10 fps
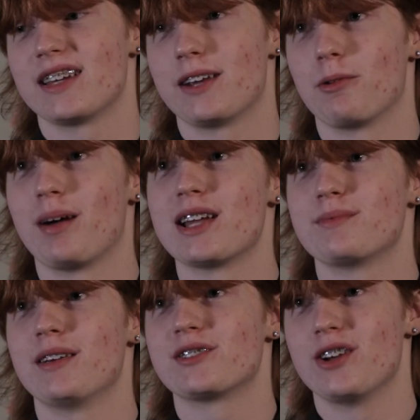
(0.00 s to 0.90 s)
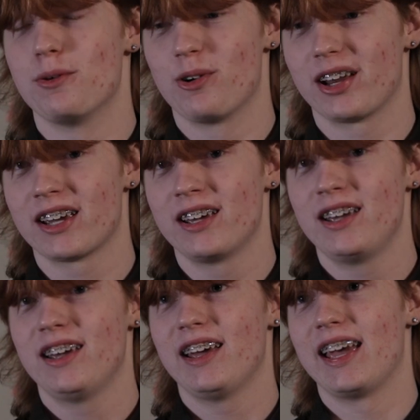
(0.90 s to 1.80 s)
it reminds me of snowboarding,
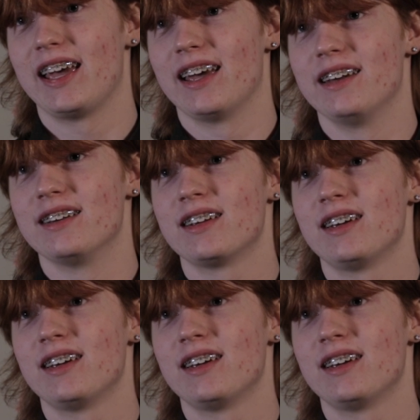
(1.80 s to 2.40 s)
and